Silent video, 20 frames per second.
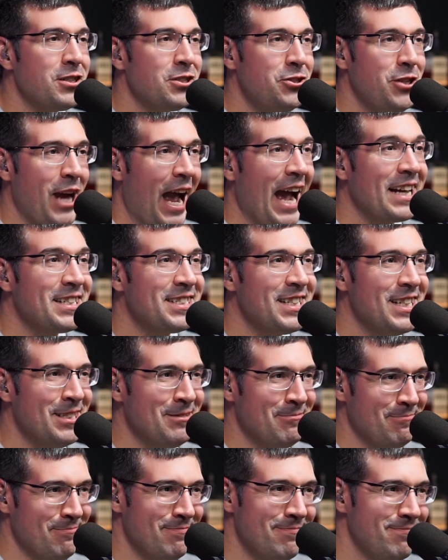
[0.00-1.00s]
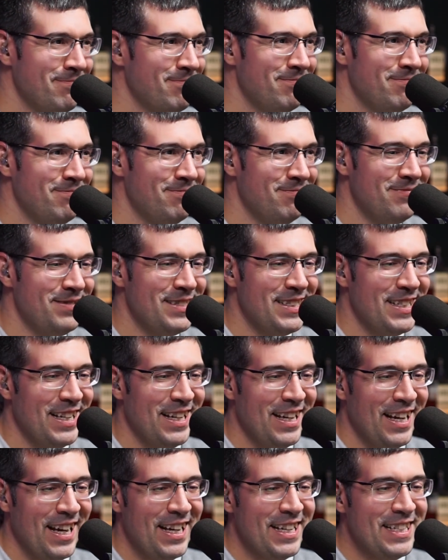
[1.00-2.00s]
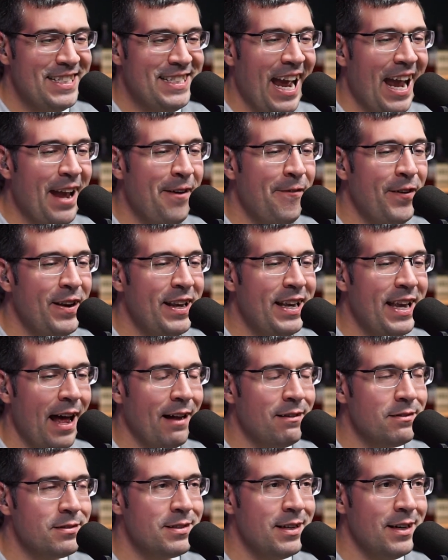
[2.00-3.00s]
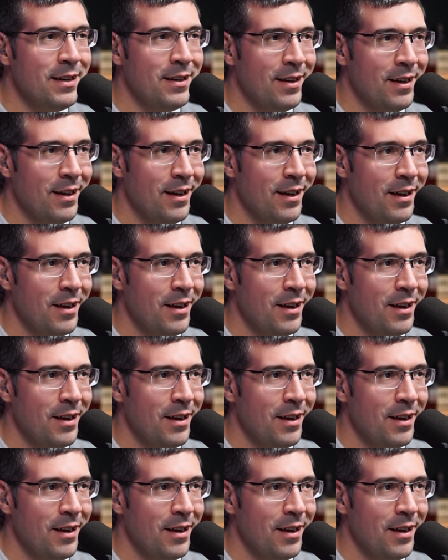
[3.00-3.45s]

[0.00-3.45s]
Jackson. David Nelson.